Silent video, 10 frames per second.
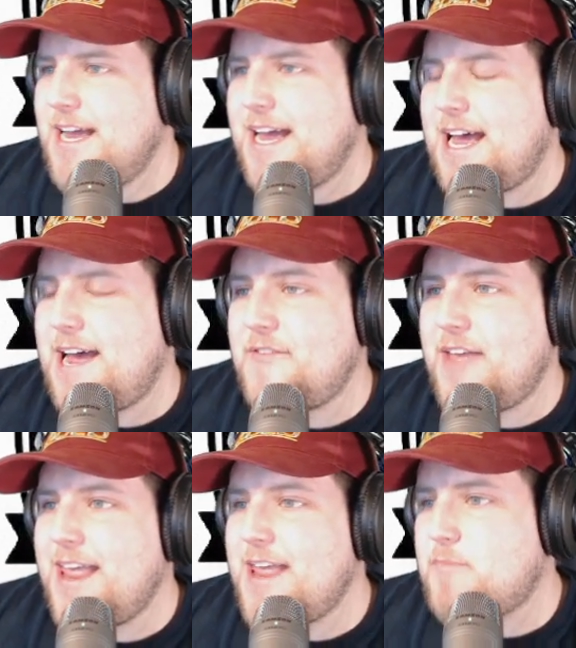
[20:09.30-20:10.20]
have
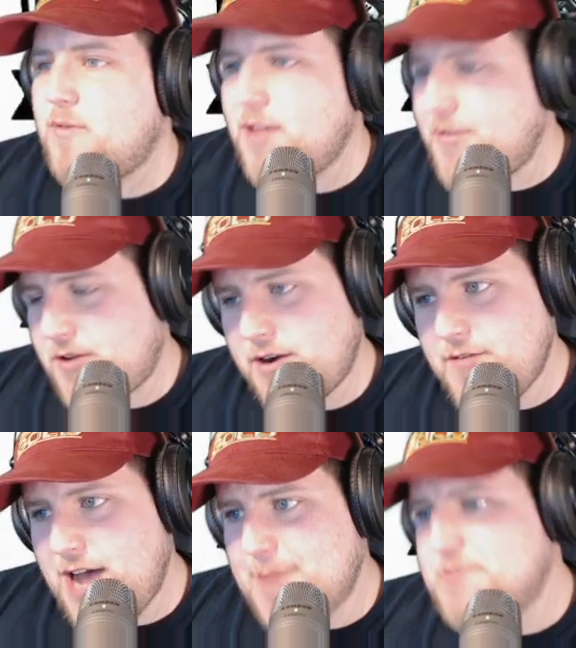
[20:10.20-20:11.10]
a plethora of
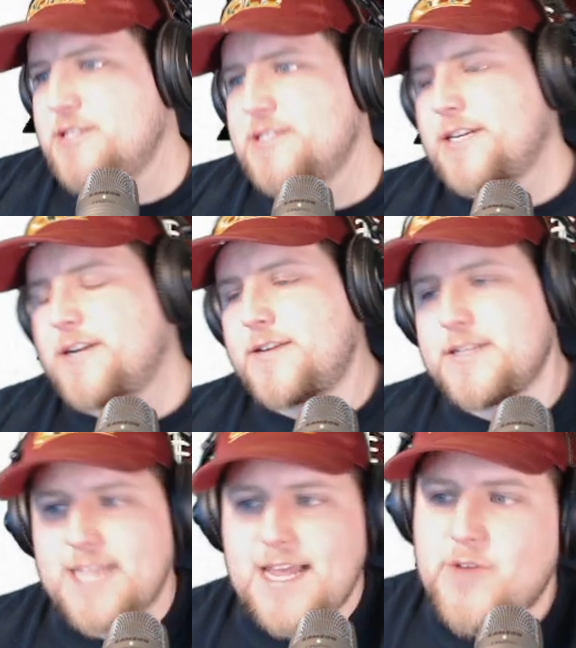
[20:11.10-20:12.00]
options here
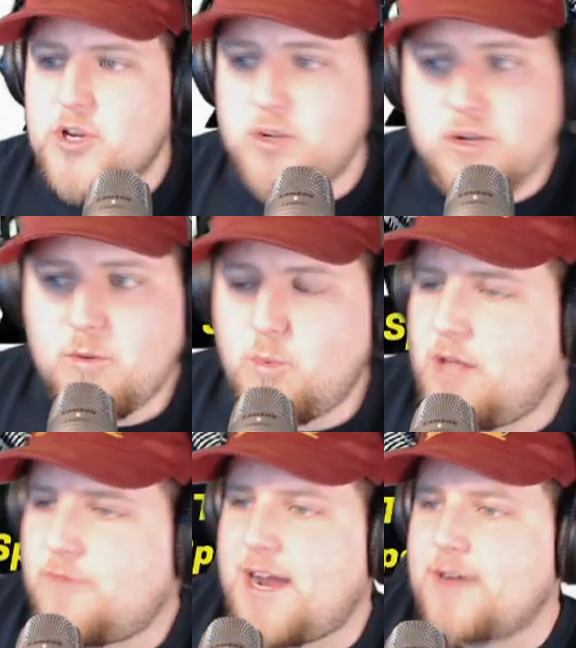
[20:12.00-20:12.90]
because they have a good,
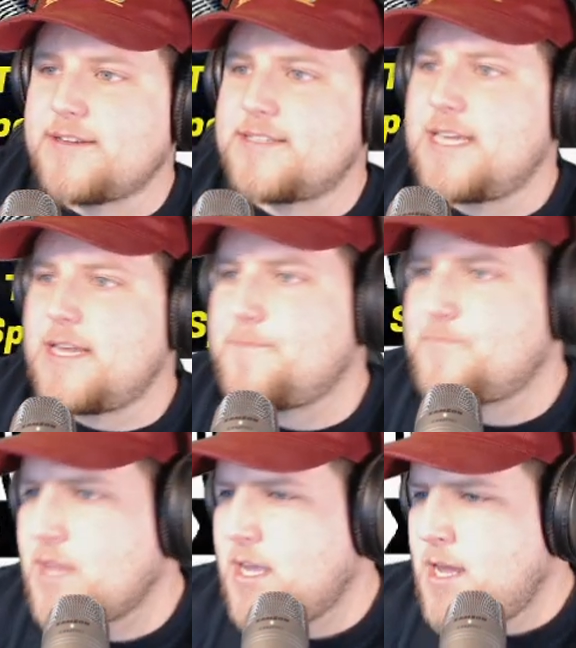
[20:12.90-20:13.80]
well-rounded team.
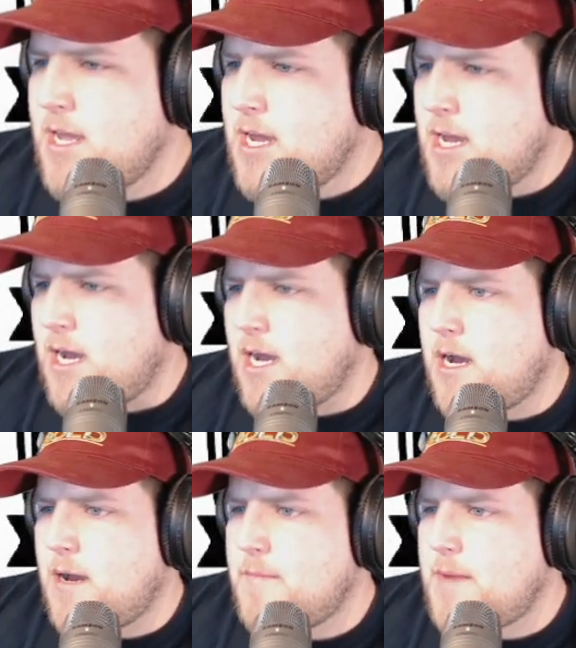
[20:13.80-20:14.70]

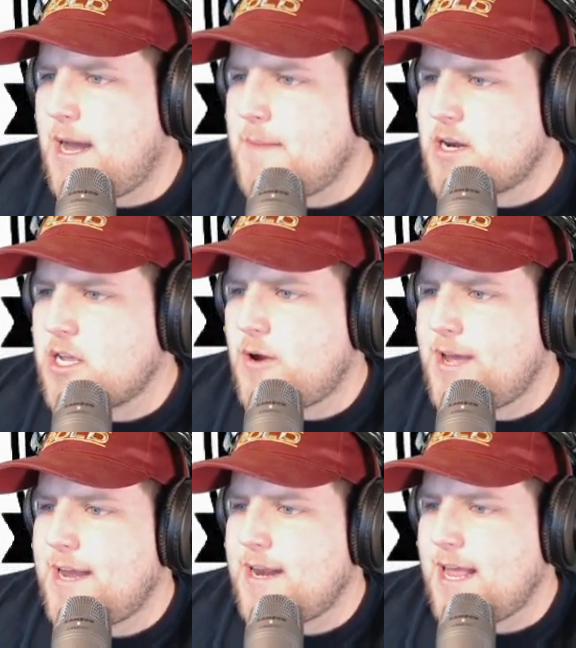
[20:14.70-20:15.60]
I'm going to go
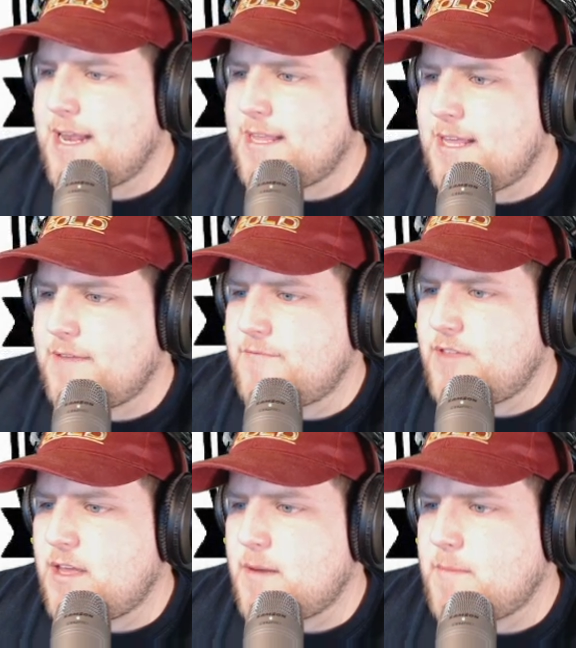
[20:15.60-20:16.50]
ahead and give
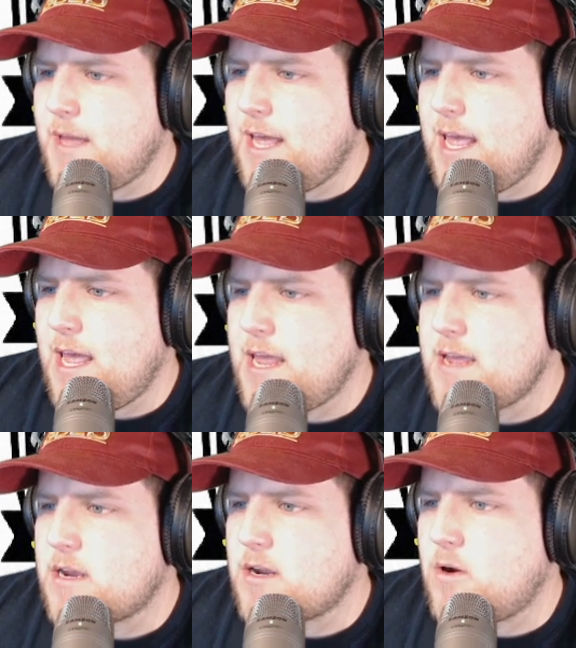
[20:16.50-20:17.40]
them a
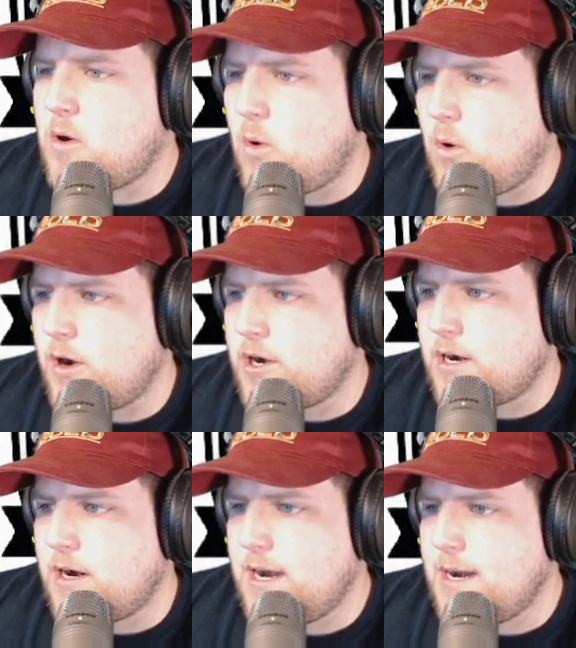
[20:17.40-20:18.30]

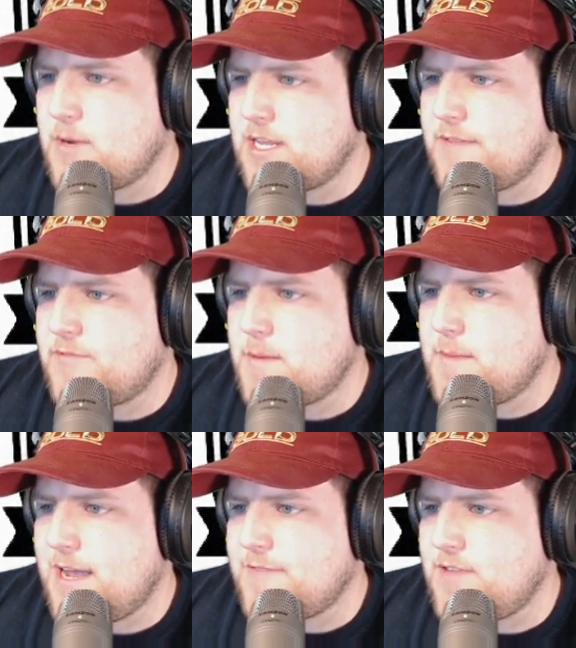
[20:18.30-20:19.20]
corner, and I'm going to give them
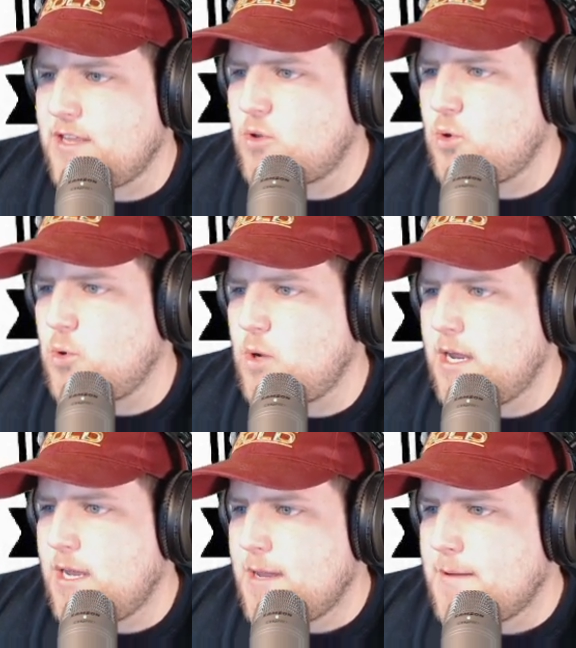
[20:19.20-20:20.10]
Ifeatu
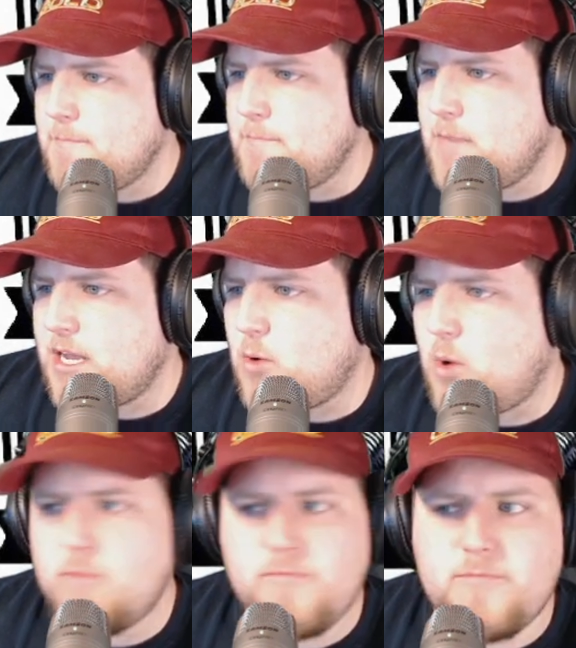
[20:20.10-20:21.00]

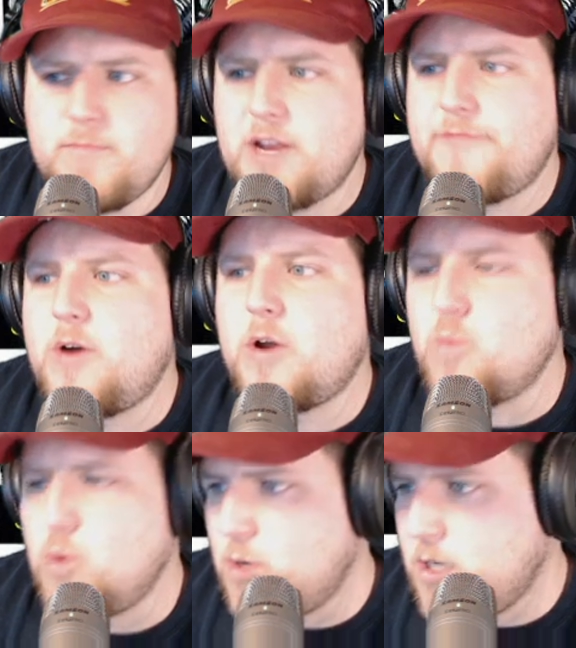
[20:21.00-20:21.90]
Melifonwu